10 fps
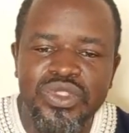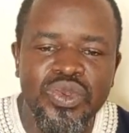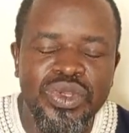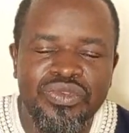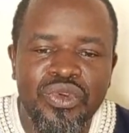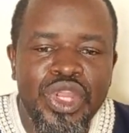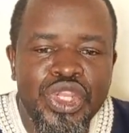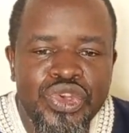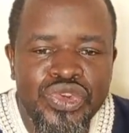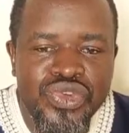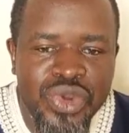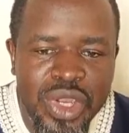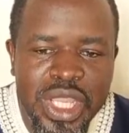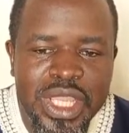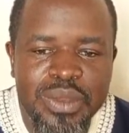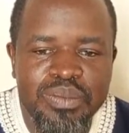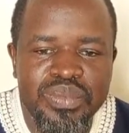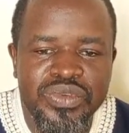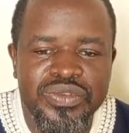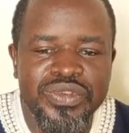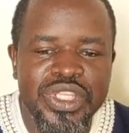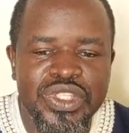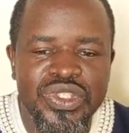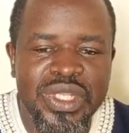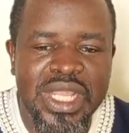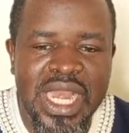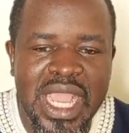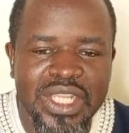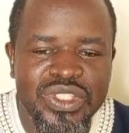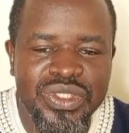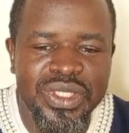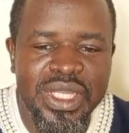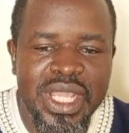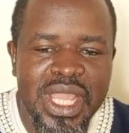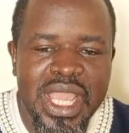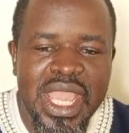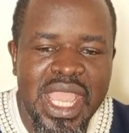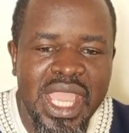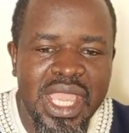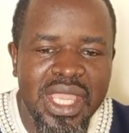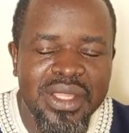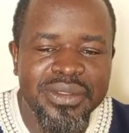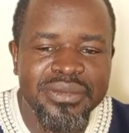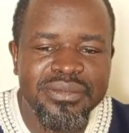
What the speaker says: So the following drug improve insulin action: A.